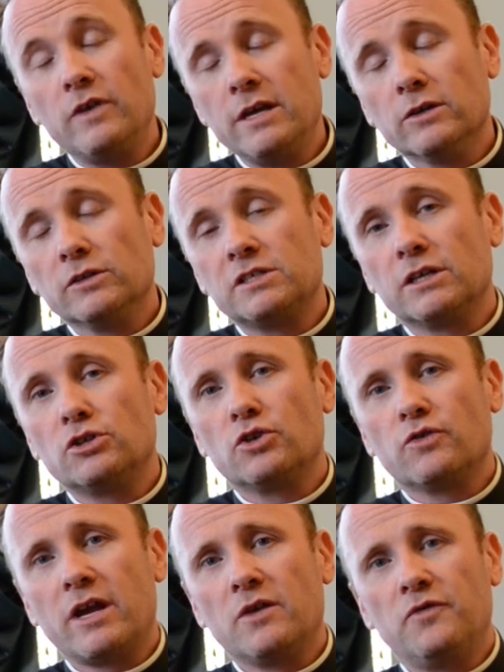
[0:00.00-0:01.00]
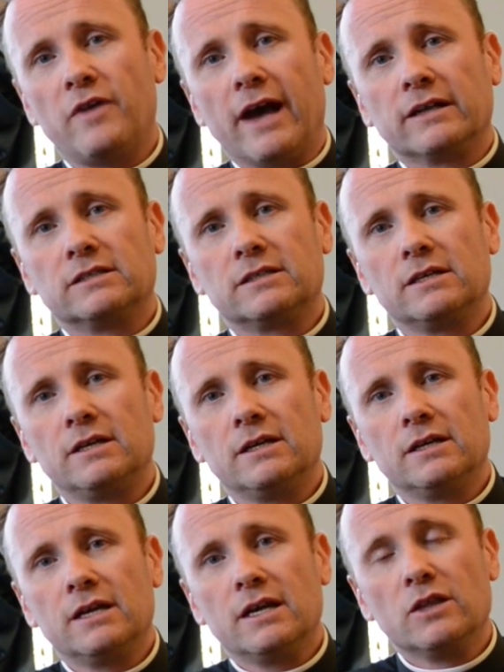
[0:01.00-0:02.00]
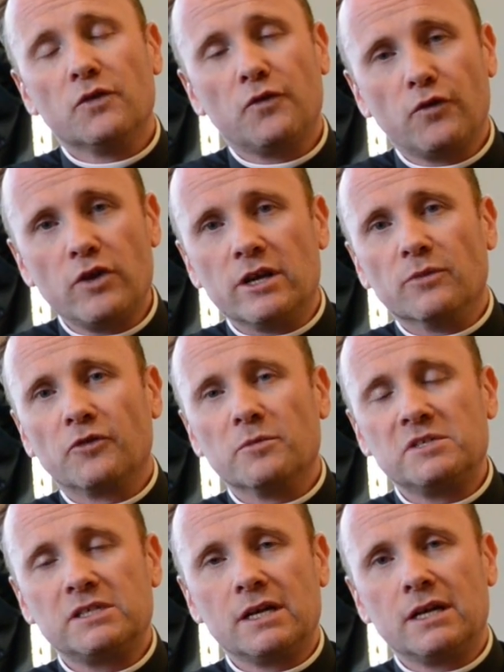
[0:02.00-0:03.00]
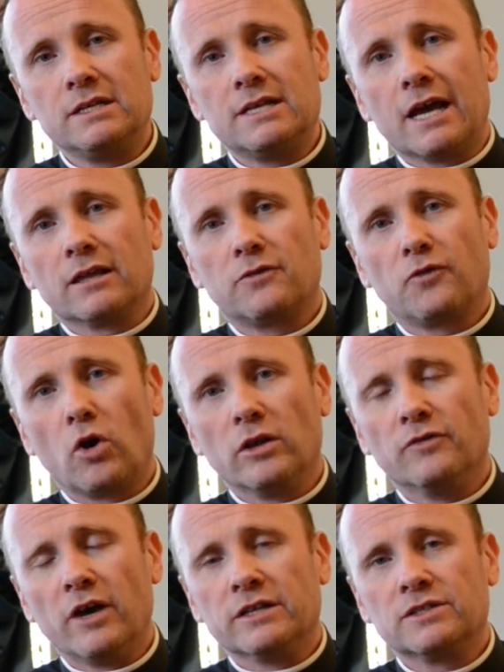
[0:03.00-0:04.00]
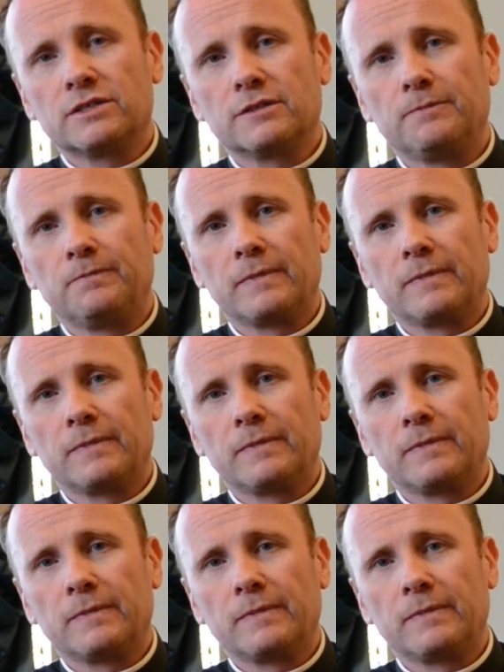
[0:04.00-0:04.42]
yield such a great effect in the freedom from sin and death for all of us.